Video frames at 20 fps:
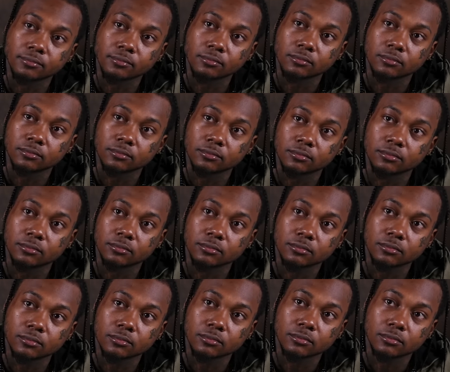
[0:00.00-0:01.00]

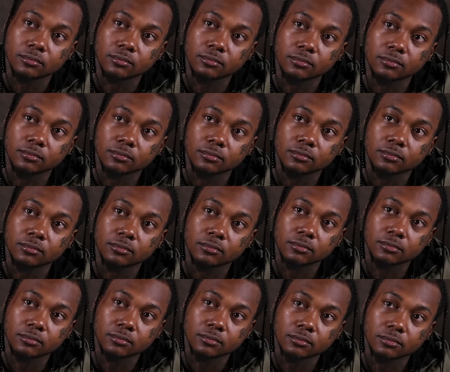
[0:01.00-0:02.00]

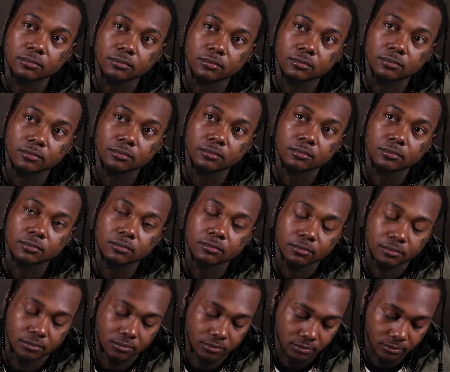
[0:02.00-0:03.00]

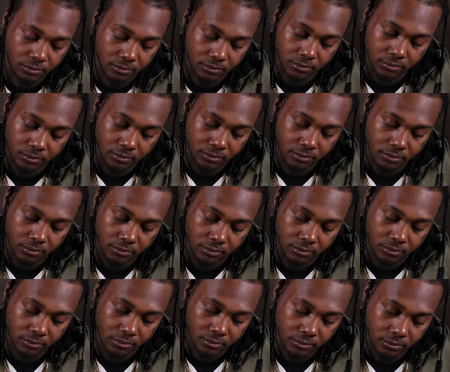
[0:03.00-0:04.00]

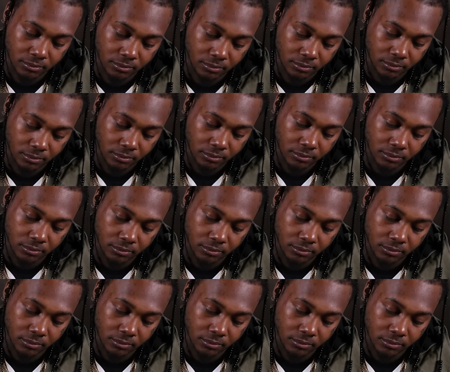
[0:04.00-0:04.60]
(not speaking)